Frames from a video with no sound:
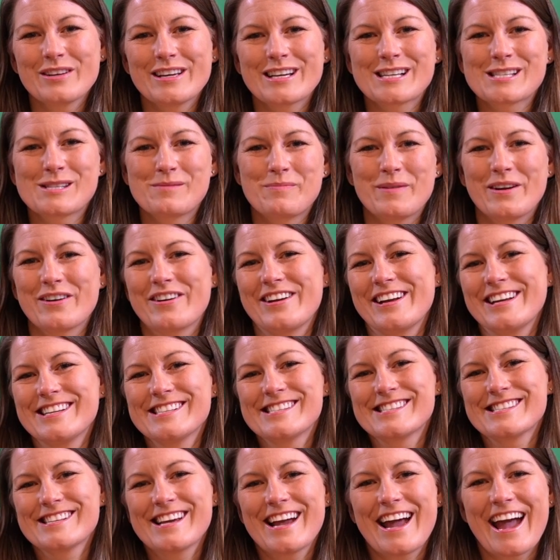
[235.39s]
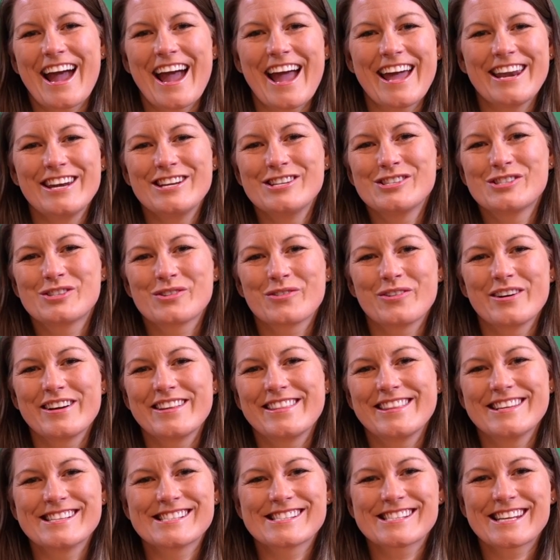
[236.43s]
experience and enjoy
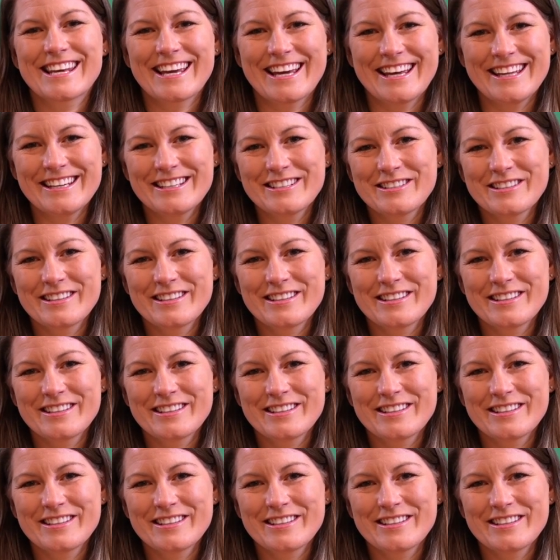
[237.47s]
this kit.